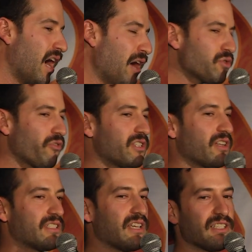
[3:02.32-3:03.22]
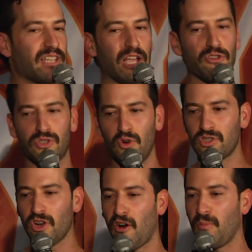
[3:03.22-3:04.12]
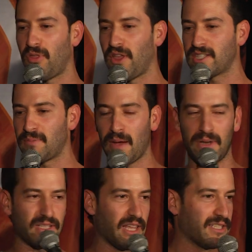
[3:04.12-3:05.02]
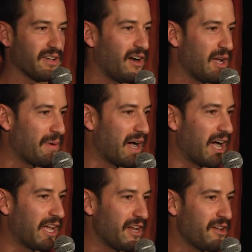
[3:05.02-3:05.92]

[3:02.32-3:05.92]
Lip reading: I was already going to start saying all sorts of horrible things about me to the entire bar, you